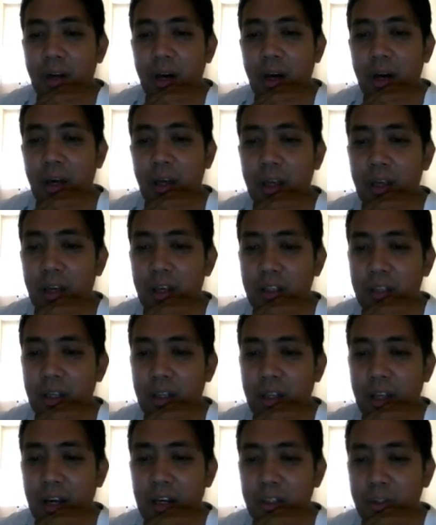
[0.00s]
I guess
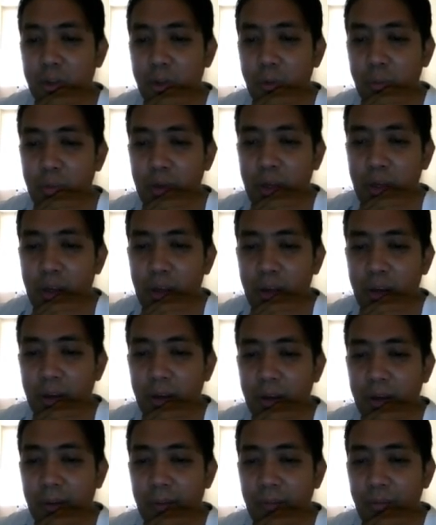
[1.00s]
it has to be
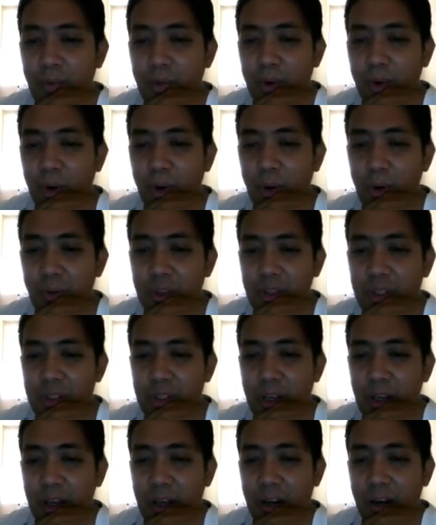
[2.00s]
on this
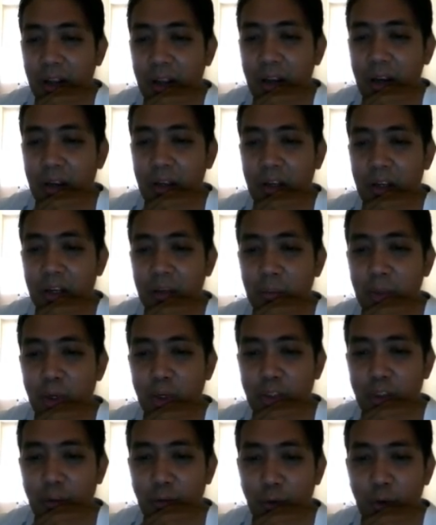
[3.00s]
area here,
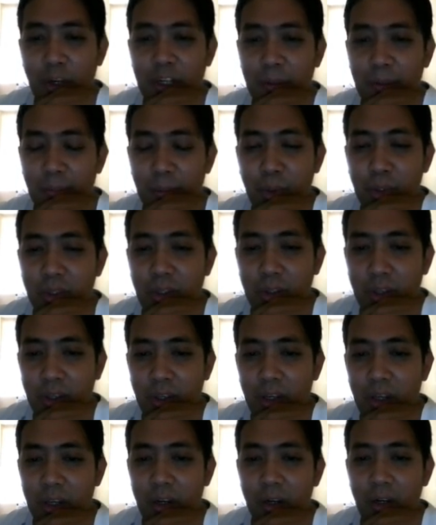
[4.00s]
because if you're gonna put it
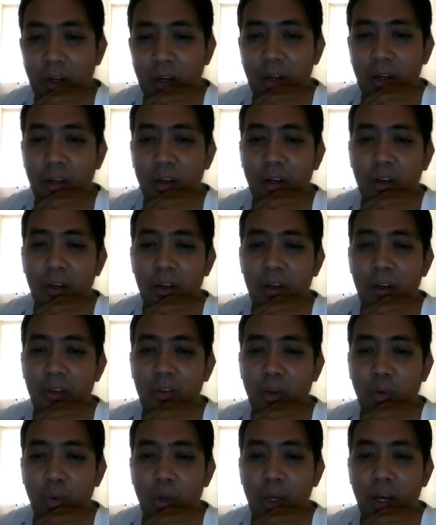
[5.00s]
here,
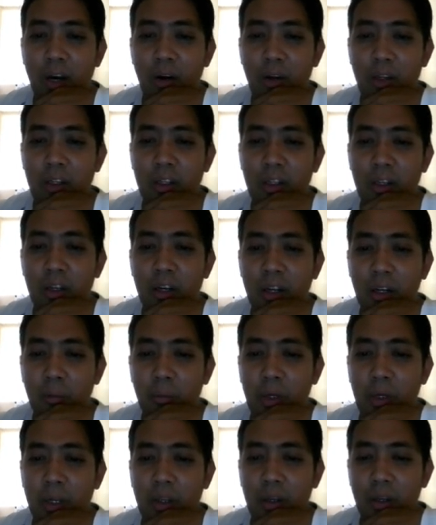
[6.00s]
then
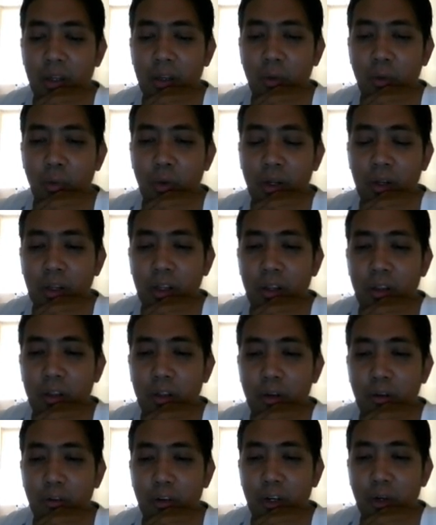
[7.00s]
it will
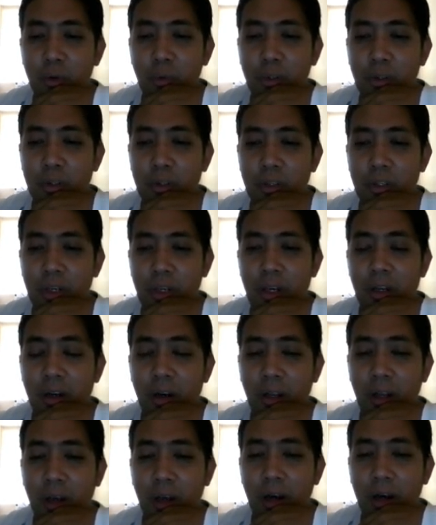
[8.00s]
interfere with this
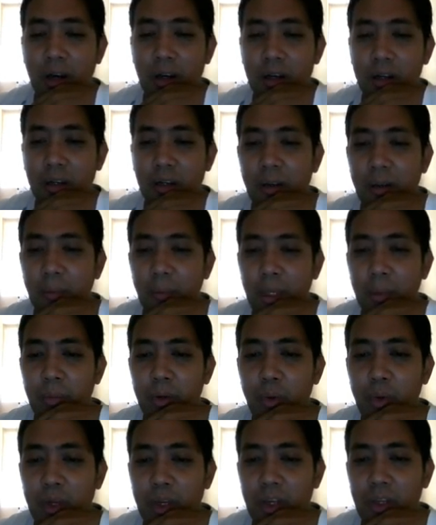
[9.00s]
area. Maybe
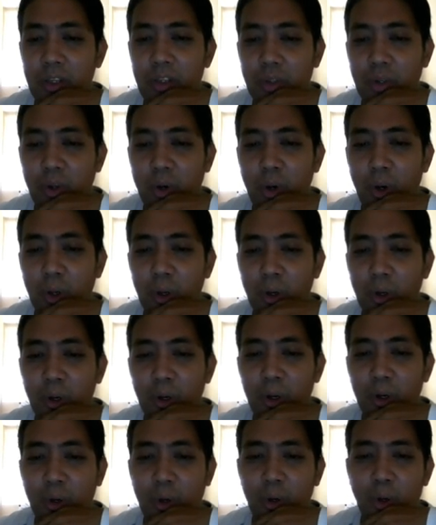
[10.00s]
we can
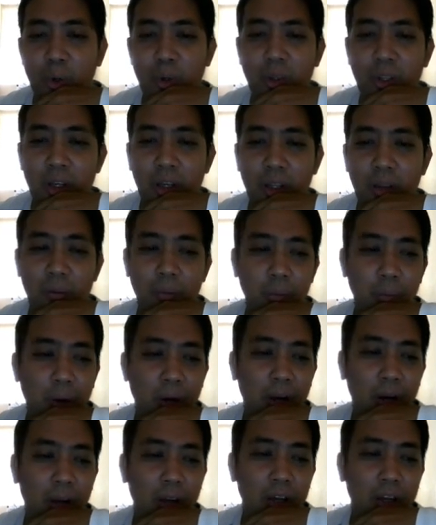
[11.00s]
color code it
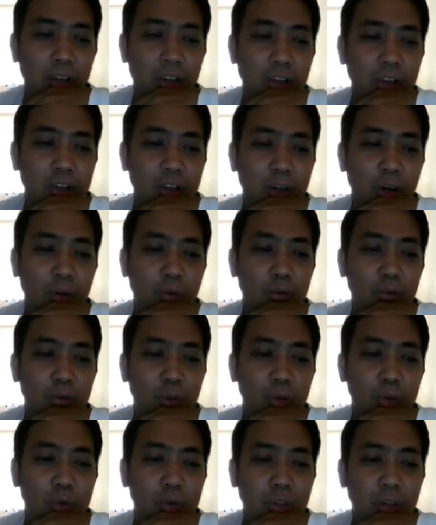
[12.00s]
para hindi siya
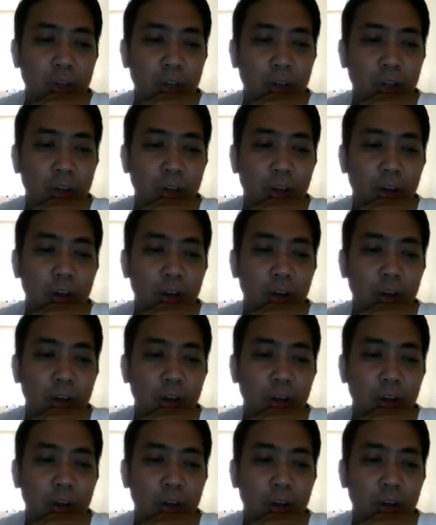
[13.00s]
confusing.